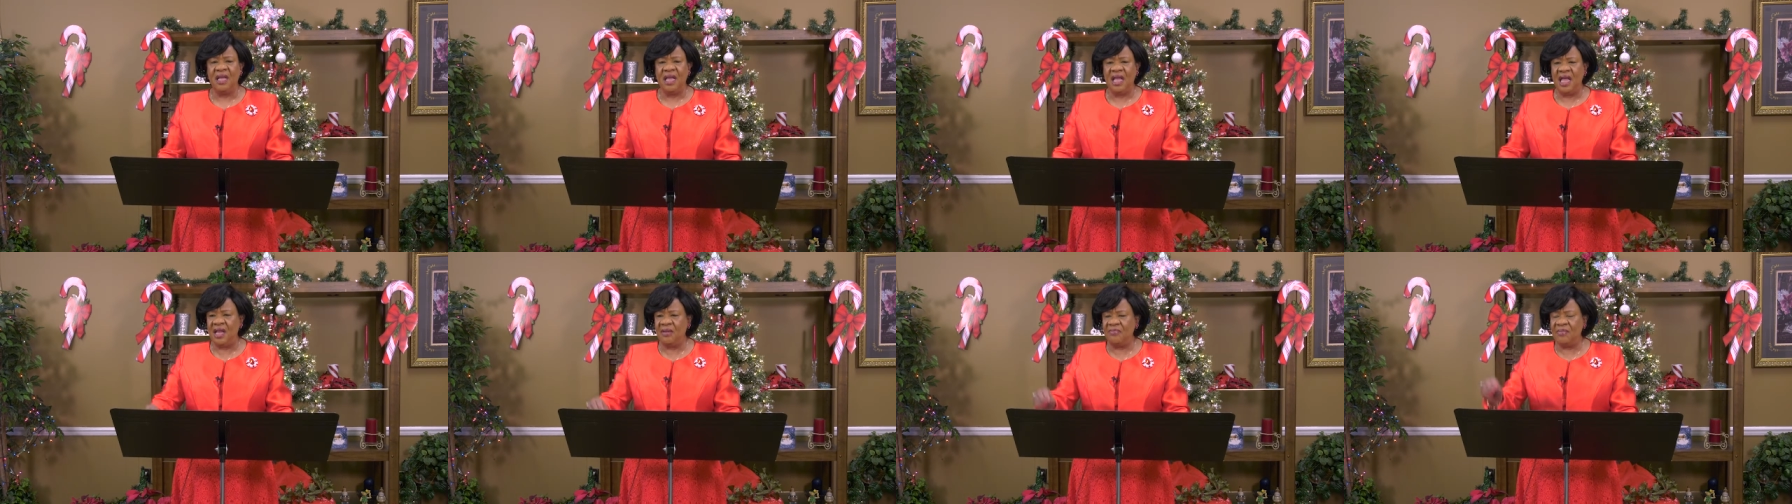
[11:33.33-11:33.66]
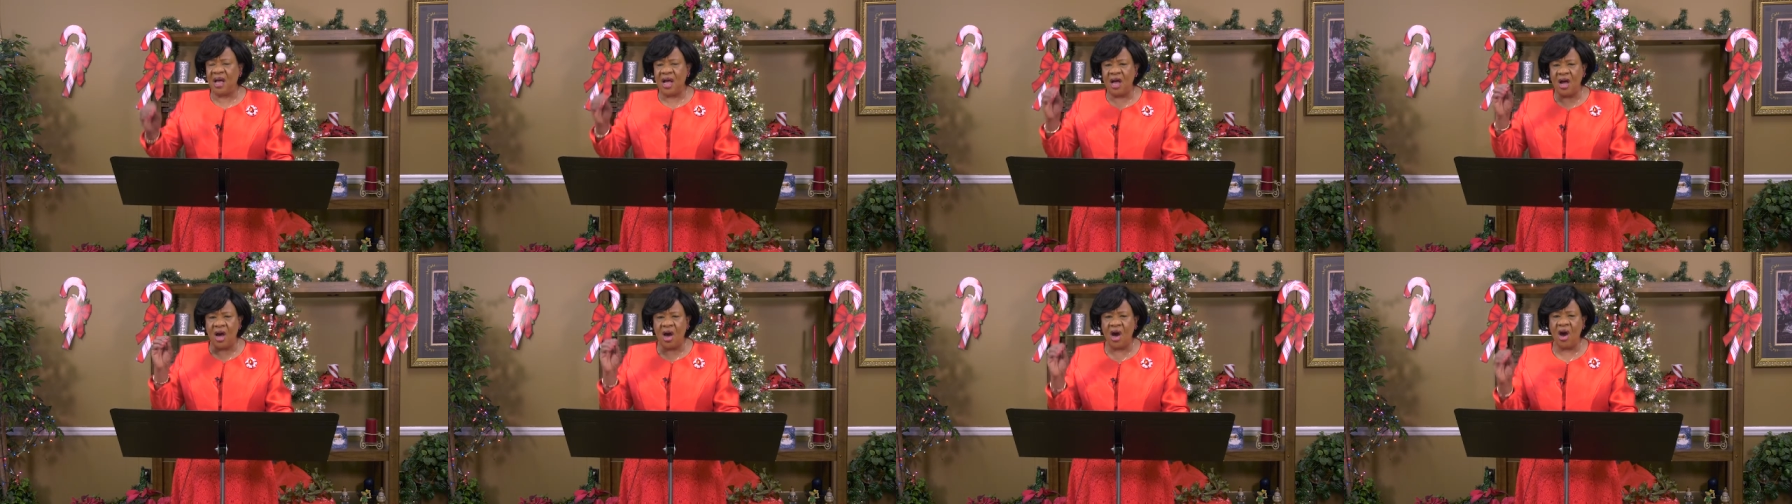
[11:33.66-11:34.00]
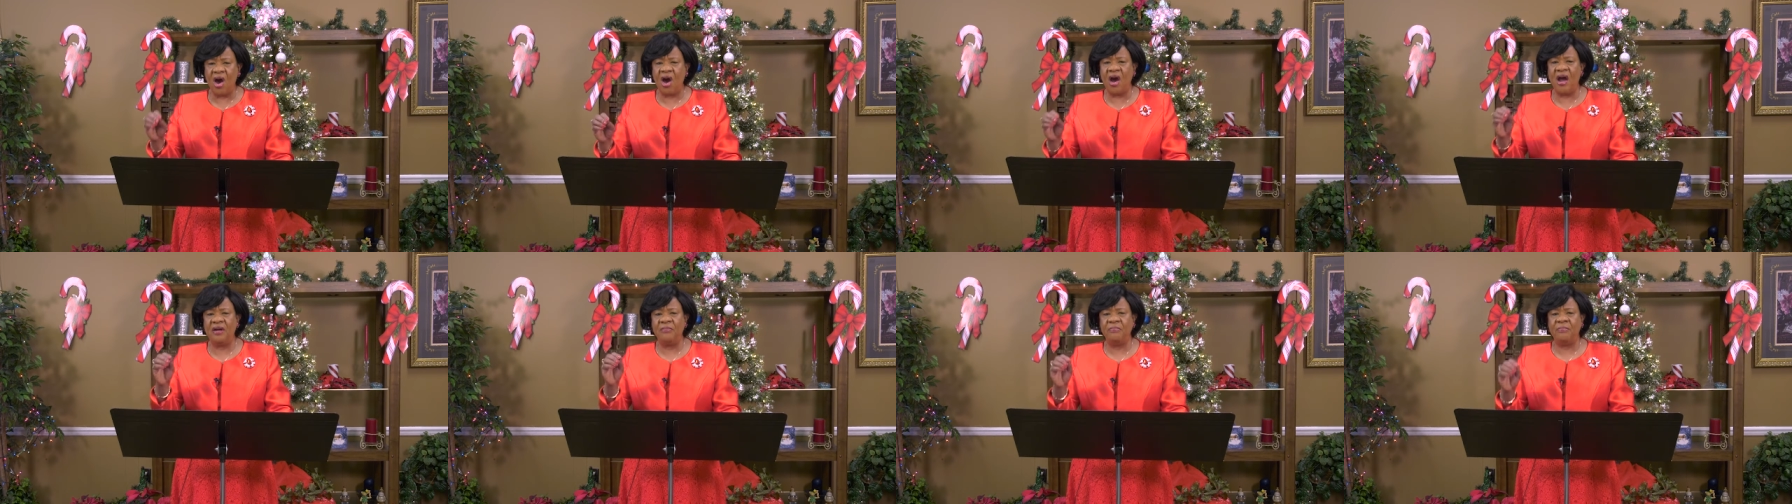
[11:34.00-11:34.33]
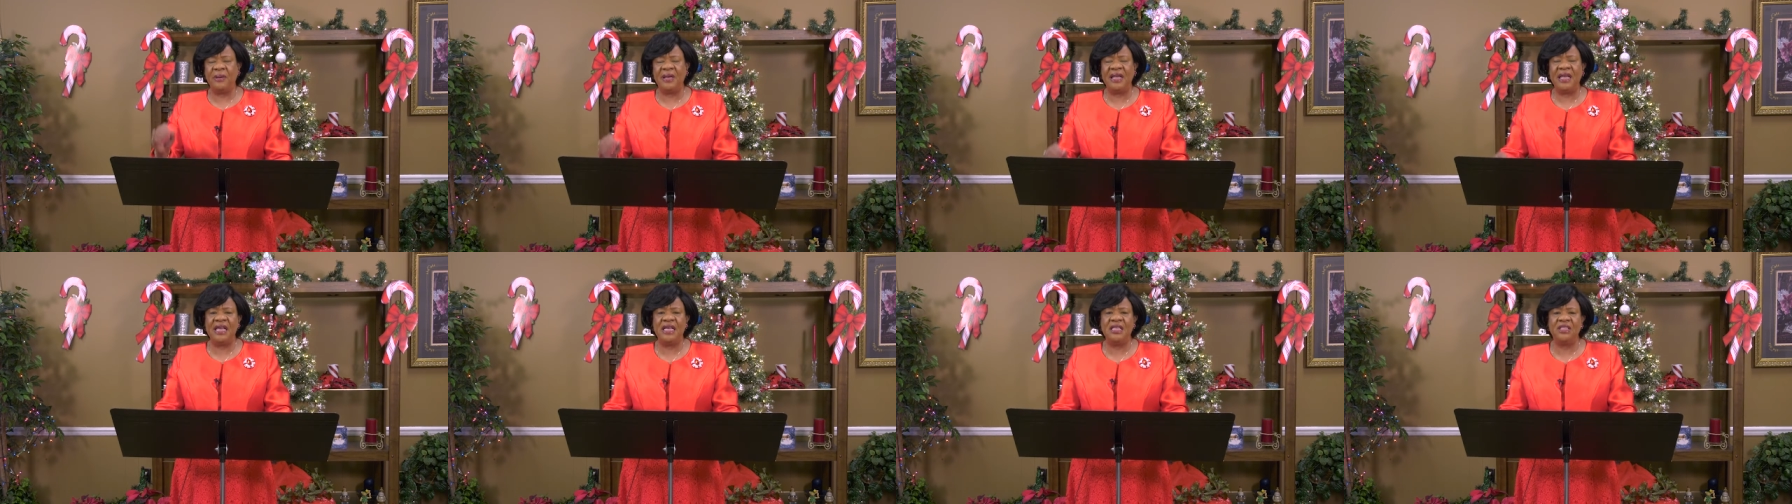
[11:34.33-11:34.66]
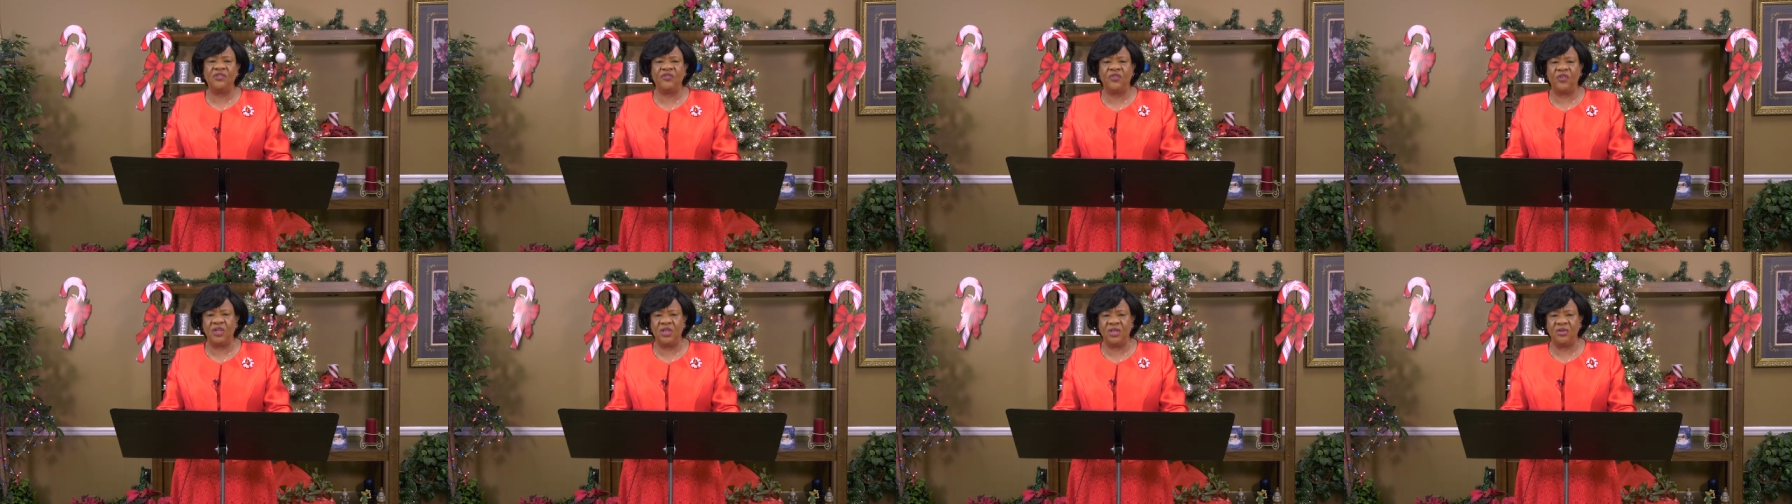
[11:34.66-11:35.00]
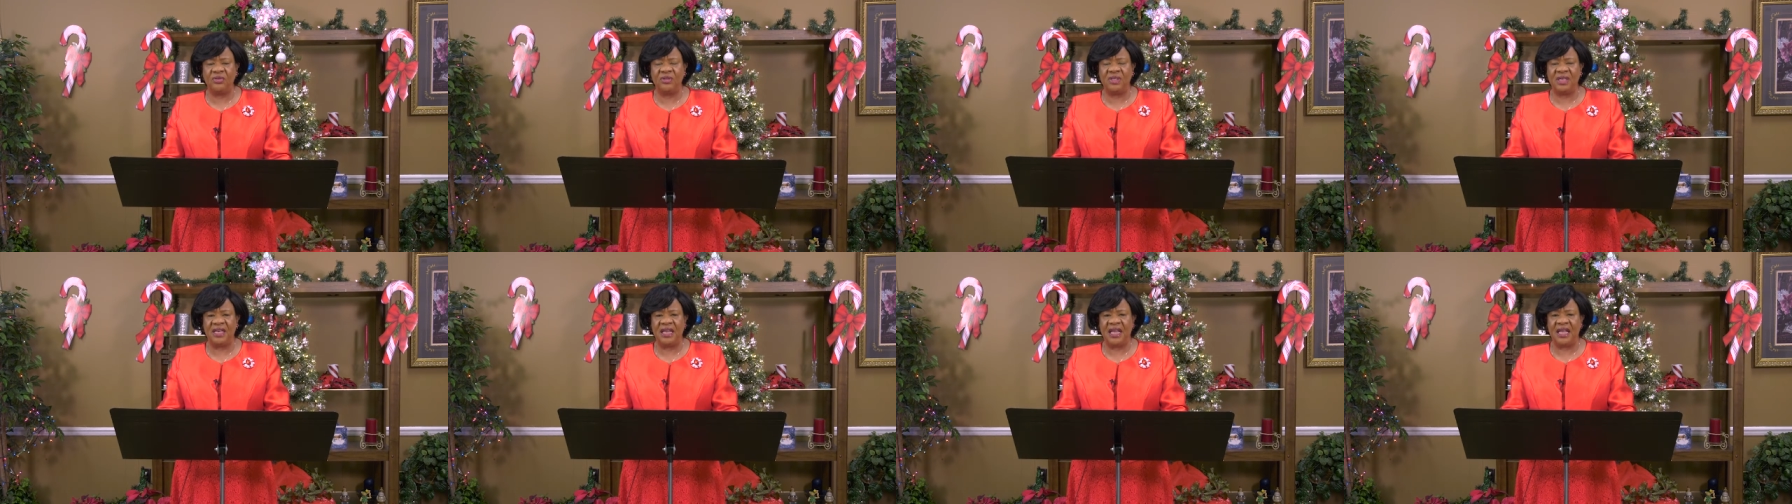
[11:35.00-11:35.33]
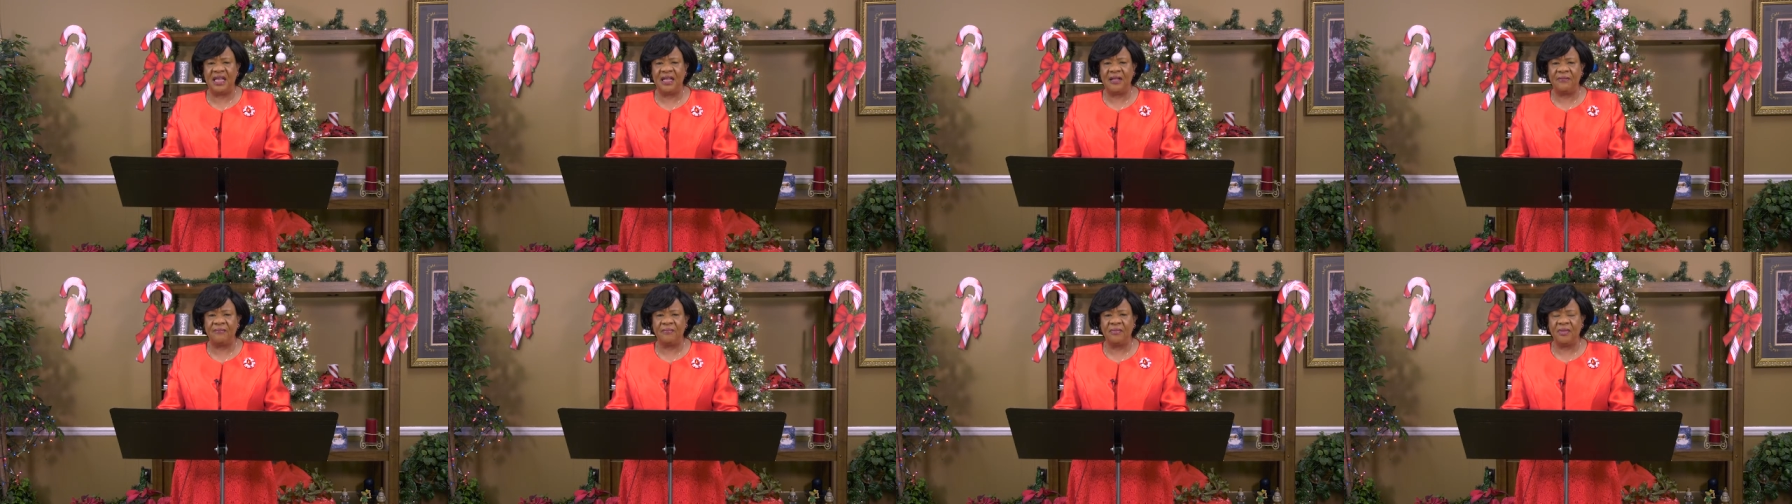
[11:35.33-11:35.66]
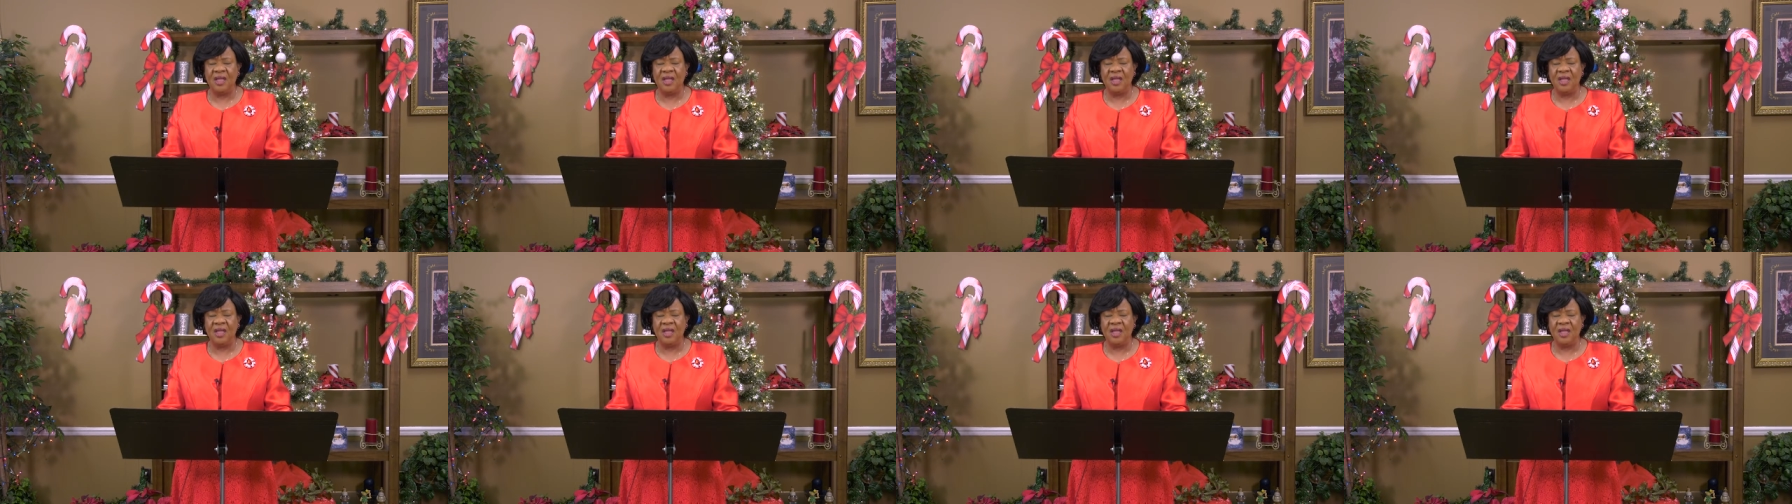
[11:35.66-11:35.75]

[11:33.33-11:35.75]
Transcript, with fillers: and my heart bleeds for you today.